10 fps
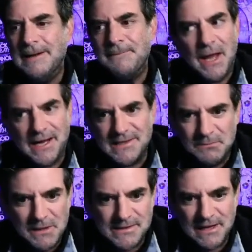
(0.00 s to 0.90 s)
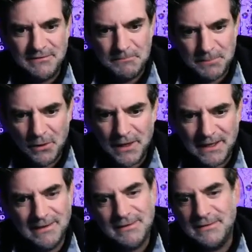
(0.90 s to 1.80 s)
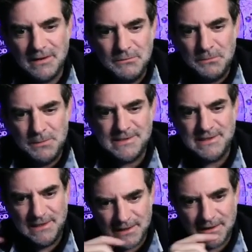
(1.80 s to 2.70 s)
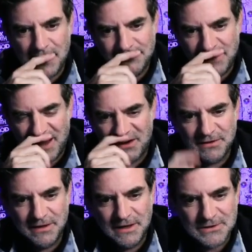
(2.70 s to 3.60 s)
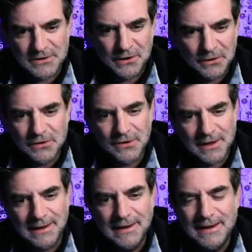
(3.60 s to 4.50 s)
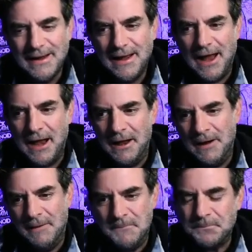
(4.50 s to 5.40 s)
I got to meet David Bowie. He did a WBCN live to air thing during Earthling, and I've